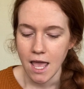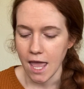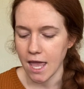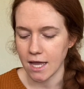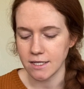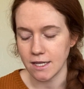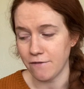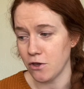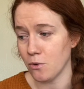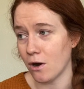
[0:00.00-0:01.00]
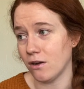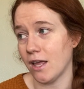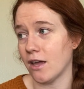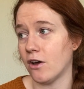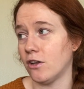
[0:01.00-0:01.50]
And if you are
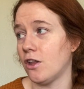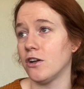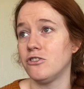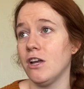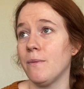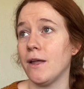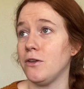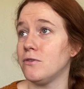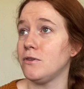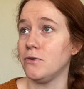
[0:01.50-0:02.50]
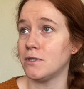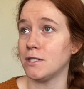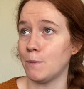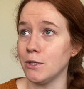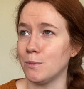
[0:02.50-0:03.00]
like on a long trip and you use
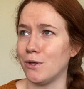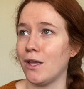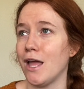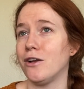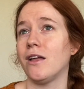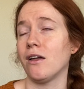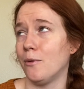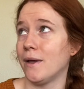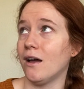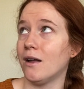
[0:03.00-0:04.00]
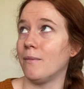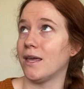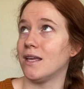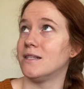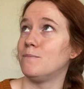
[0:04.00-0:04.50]
disposable and you're like, oh my God, my
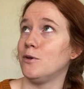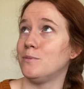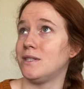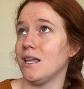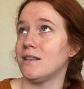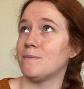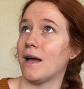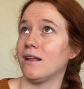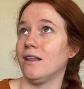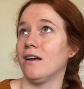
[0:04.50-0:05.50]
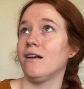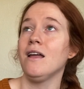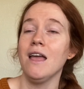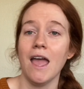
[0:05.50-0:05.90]
kid's poop stinks back there,